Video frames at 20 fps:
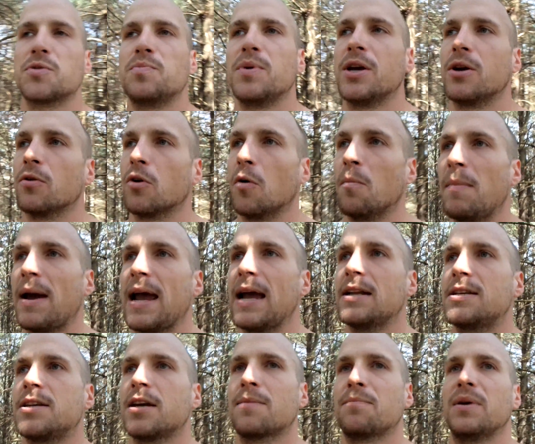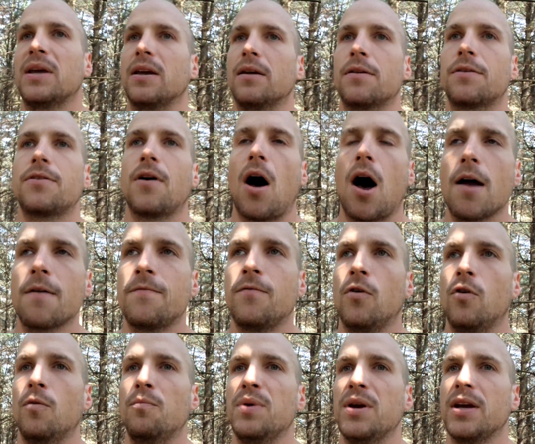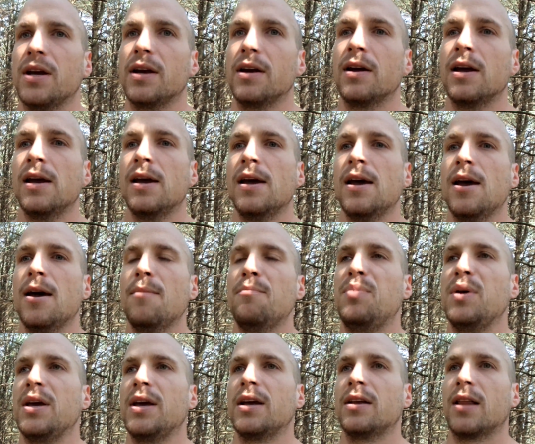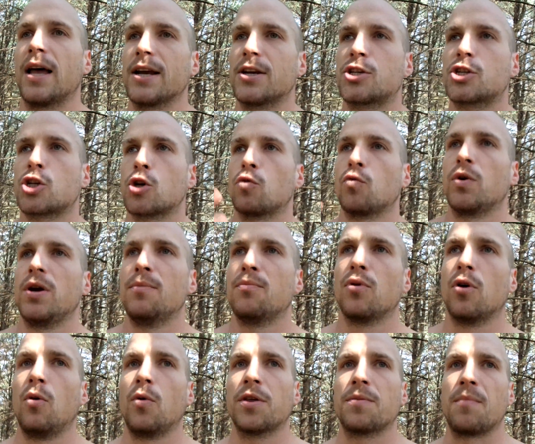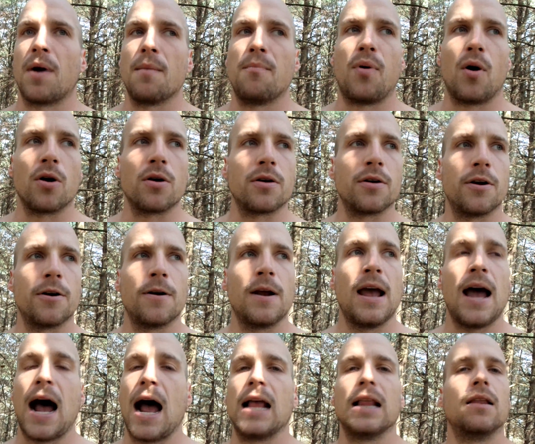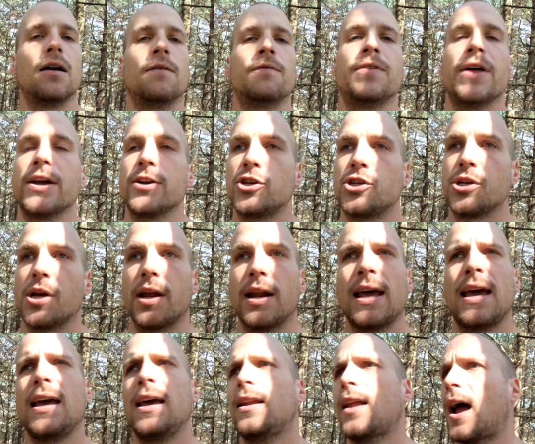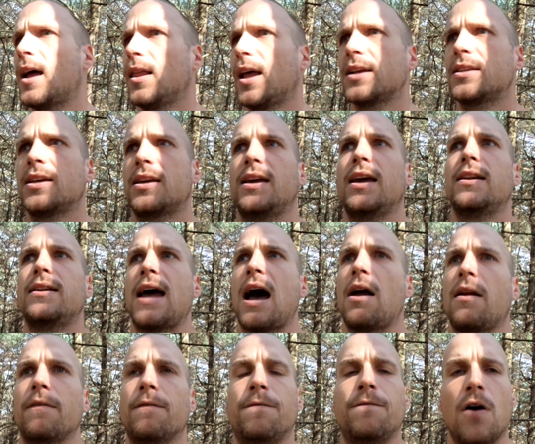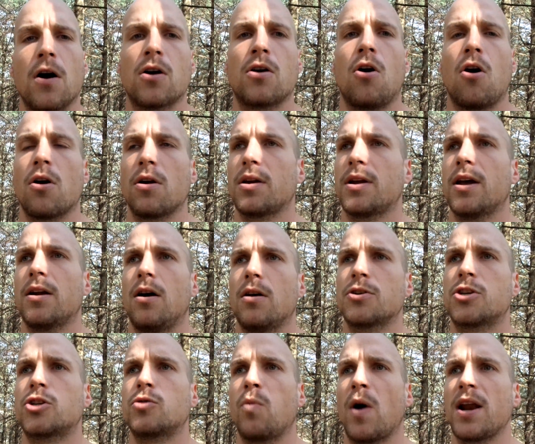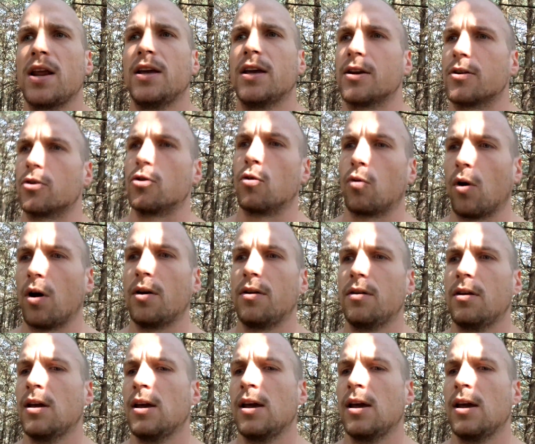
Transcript: being romantic, being thoughtful, being like cerebral with my partner. I love that shit. And I like to get down and fuck hard and get all sweaty and grunt